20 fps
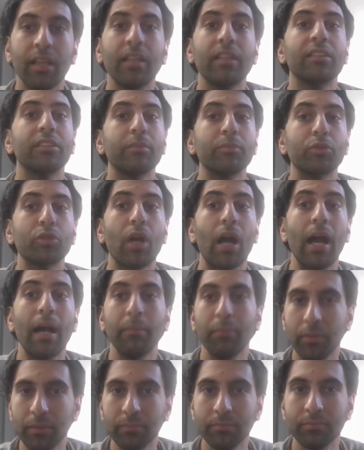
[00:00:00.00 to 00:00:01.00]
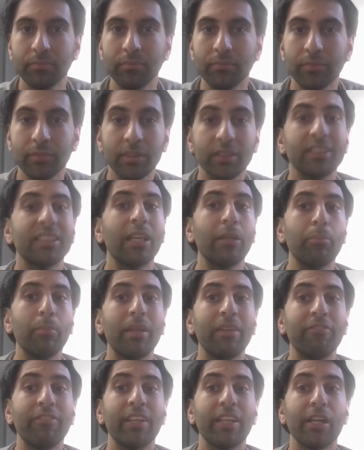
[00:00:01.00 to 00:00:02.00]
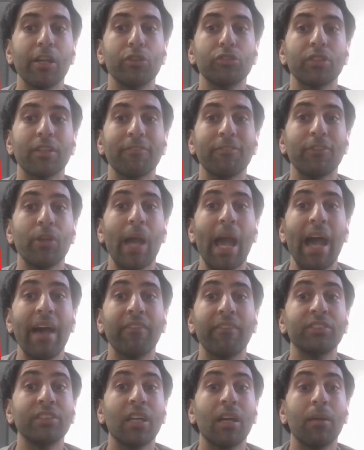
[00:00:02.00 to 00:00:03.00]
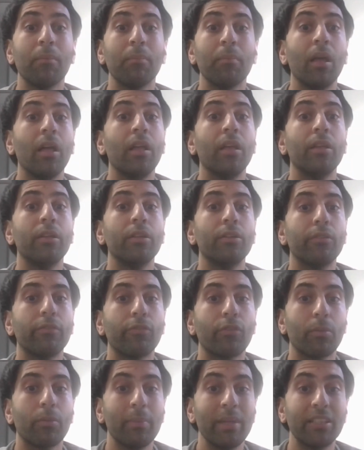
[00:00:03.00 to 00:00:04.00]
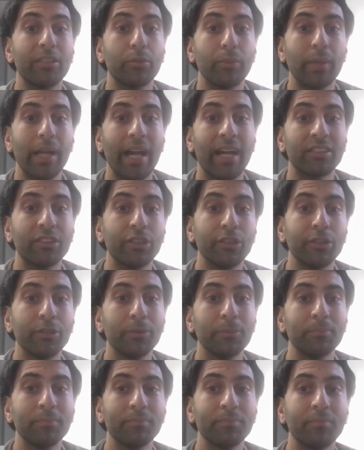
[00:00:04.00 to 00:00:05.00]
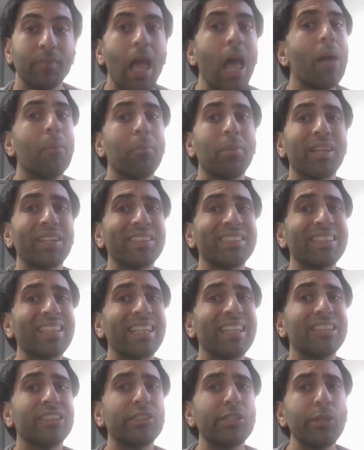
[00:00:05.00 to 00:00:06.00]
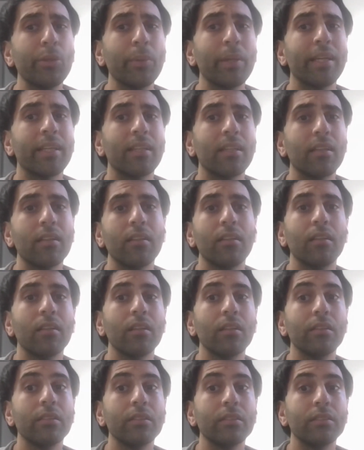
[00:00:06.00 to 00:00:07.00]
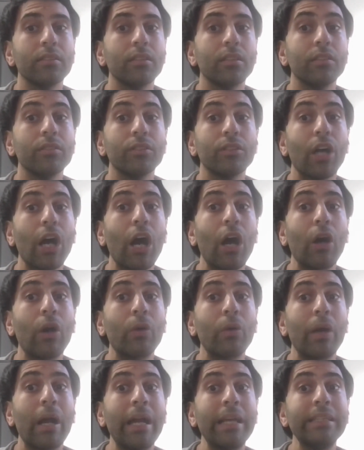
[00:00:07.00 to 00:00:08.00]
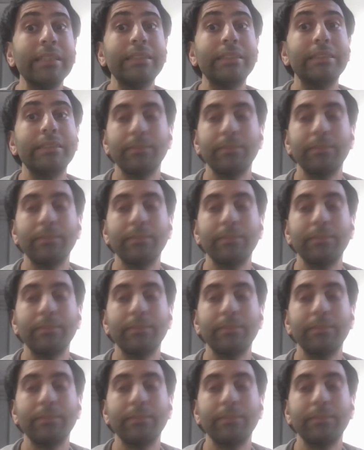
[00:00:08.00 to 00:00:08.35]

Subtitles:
Subscribe, send me videos if you have some for me to react to. But let's get to it. All right.